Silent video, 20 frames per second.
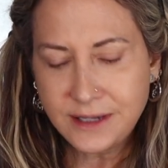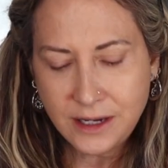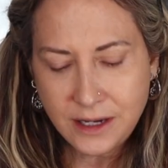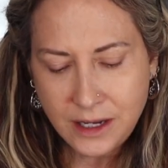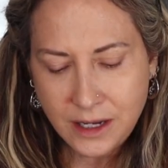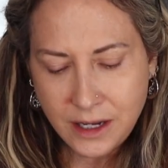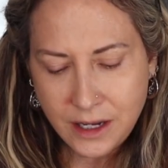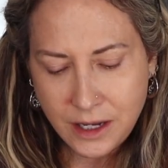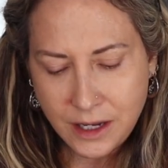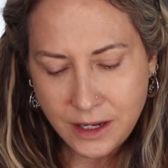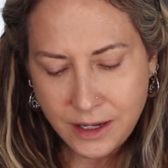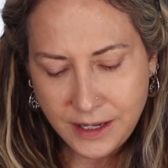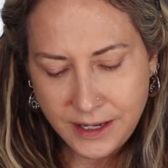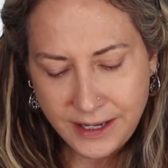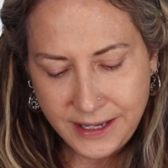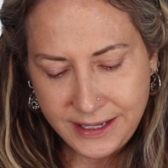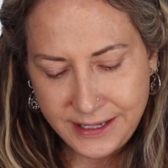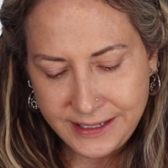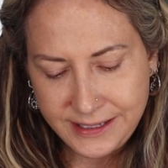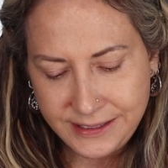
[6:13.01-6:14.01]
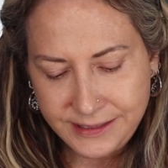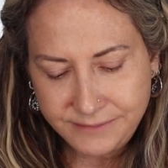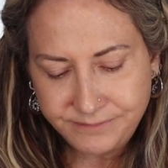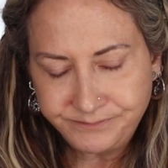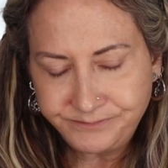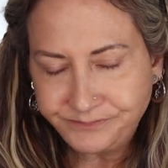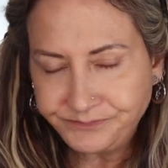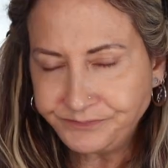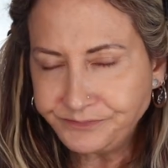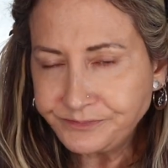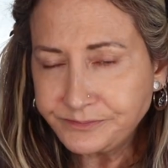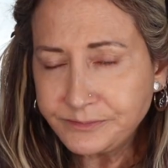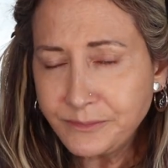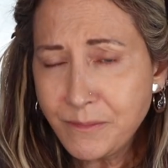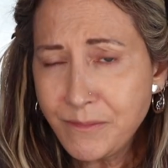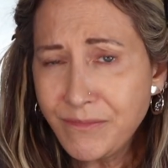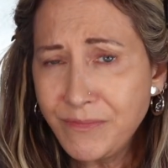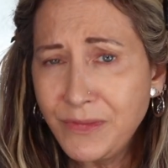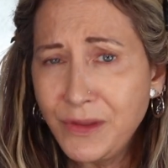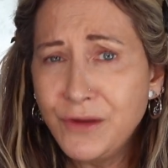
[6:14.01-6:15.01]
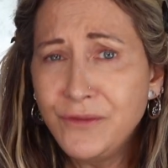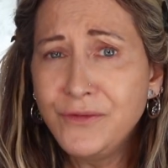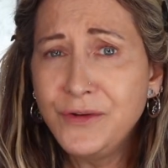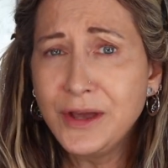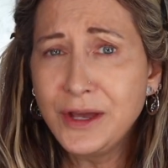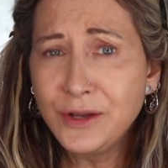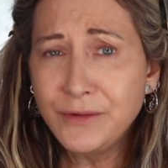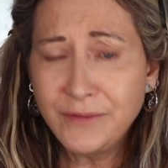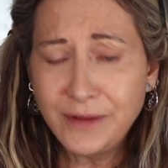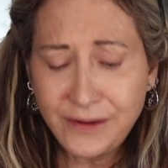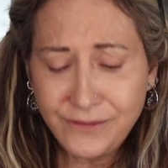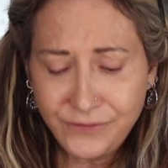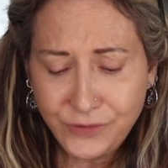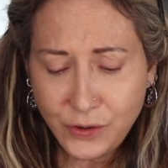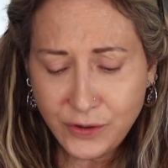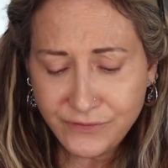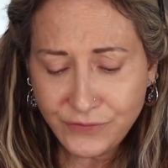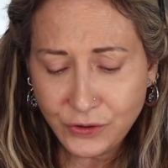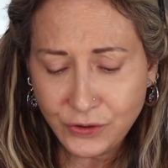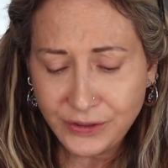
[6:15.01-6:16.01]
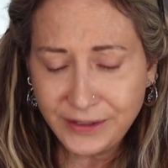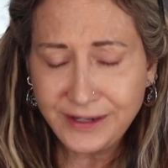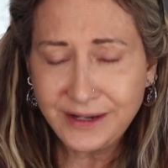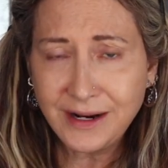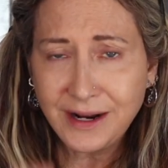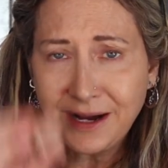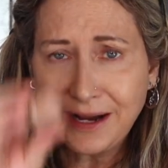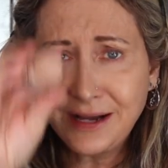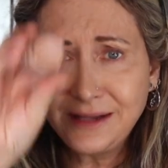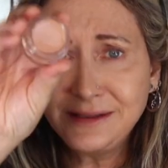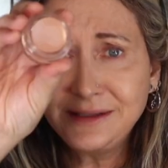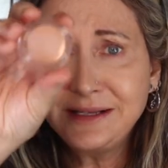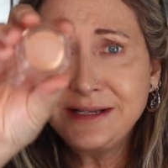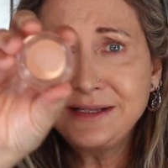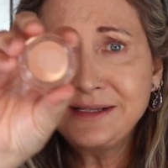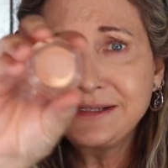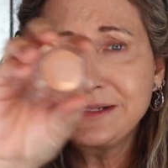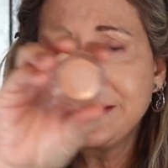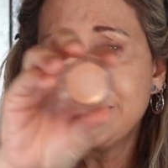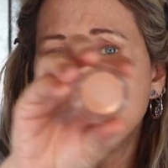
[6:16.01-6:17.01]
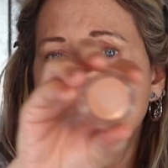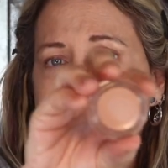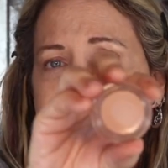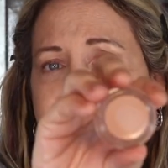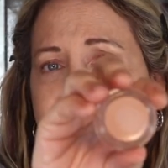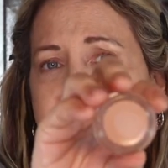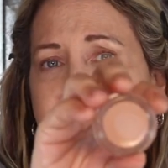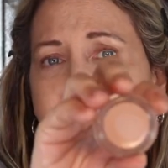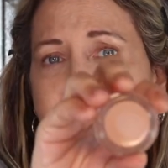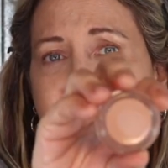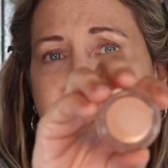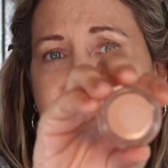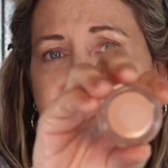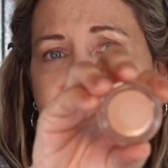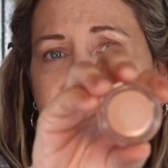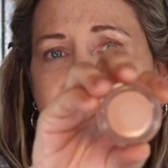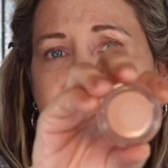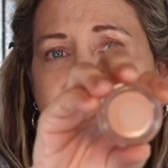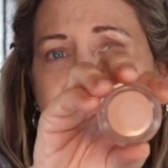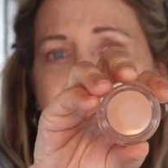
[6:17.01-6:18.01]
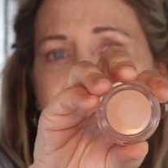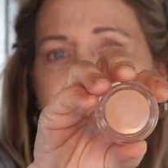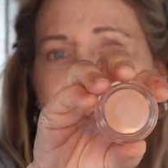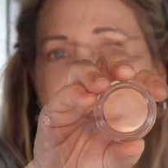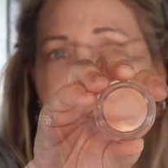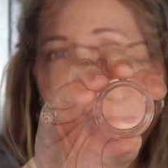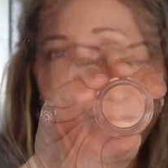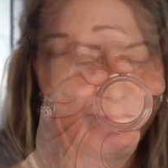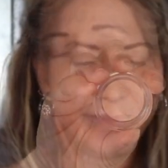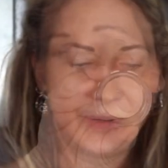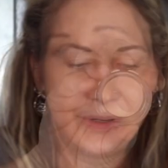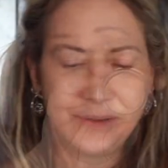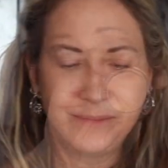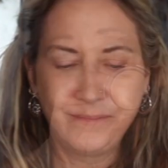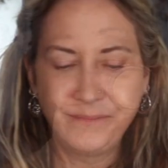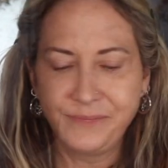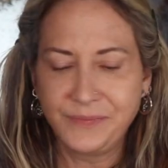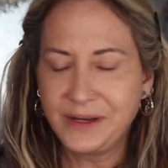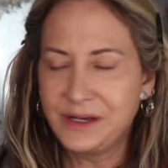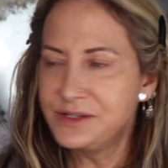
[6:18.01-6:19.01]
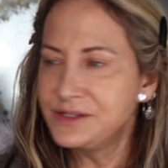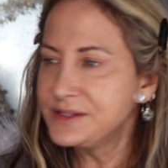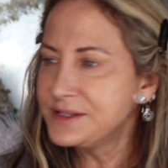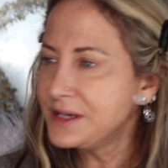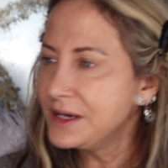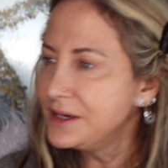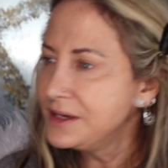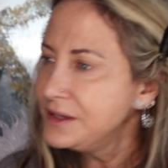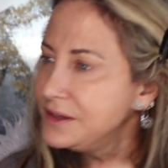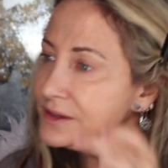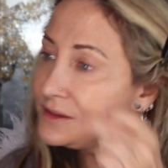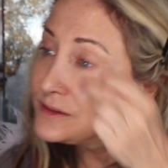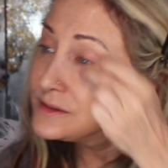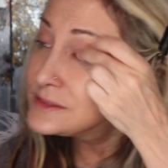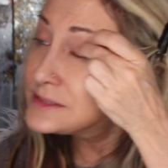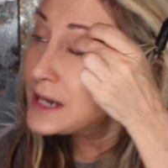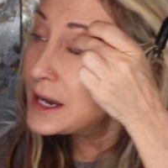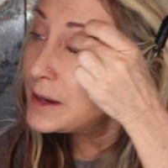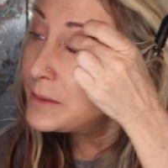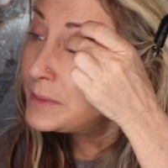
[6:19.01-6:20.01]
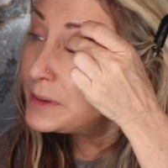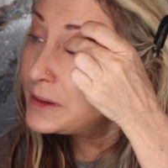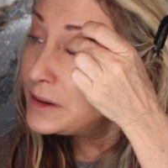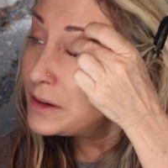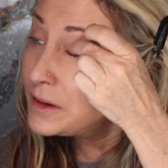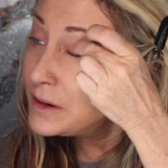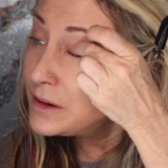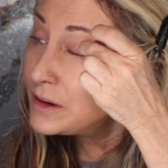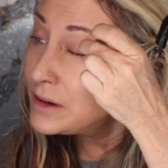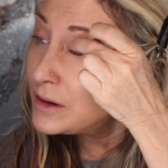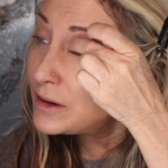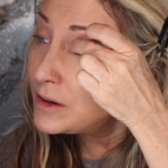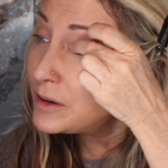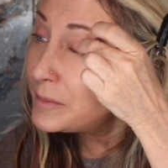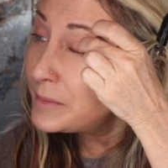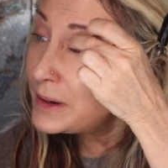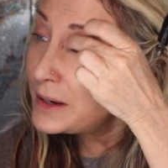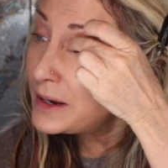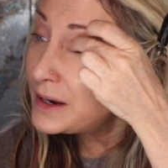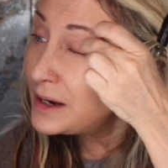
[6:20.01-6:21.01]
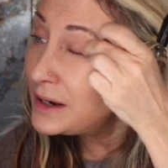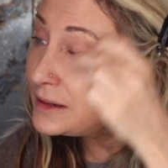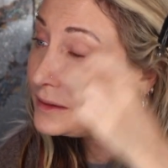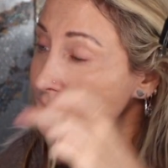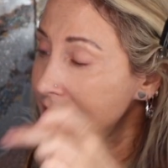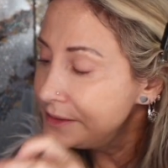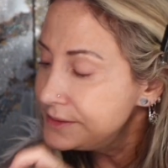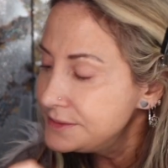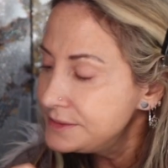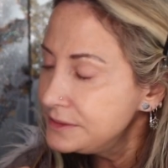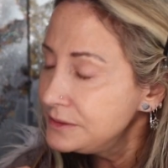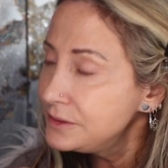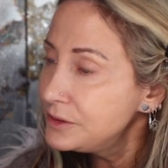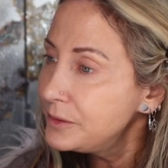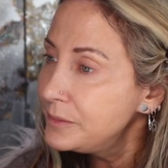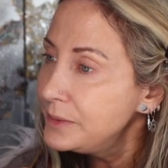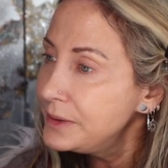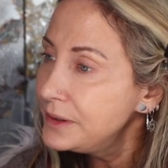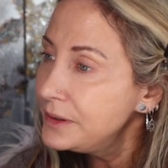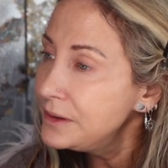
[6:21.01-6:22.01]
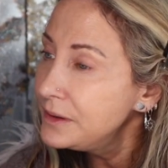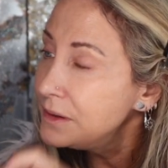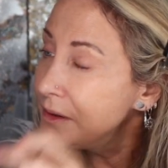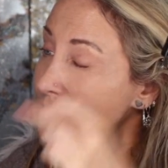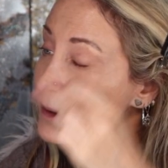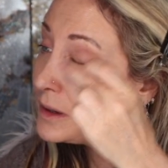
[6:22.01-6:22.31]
And if you have hooded eyelids, this is like the perfect color. But I just kind of dab it on my eyelids a little bit.